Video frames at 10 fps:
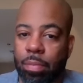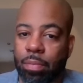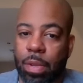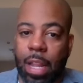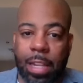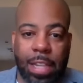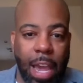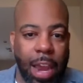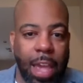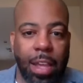with less
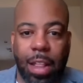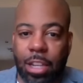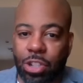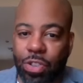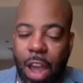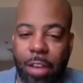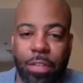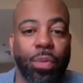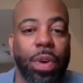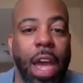headache, less
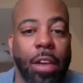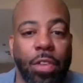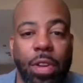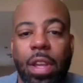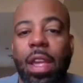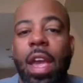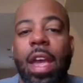traffic, whatever the